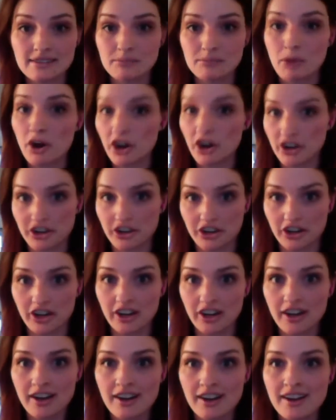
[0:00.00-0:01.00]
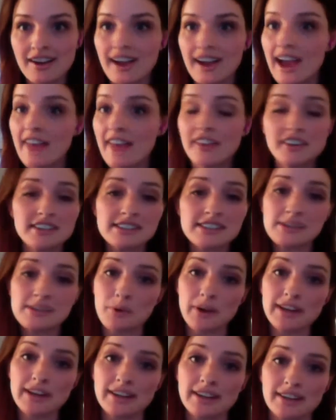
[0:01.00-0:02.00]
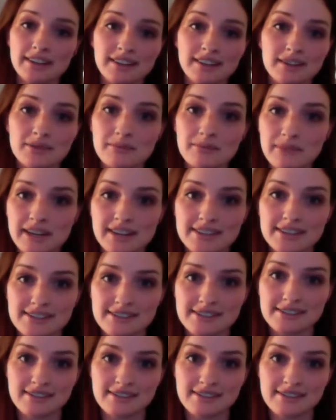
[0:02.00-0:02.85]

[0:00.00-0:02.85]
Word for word: partner, and they're disappointed because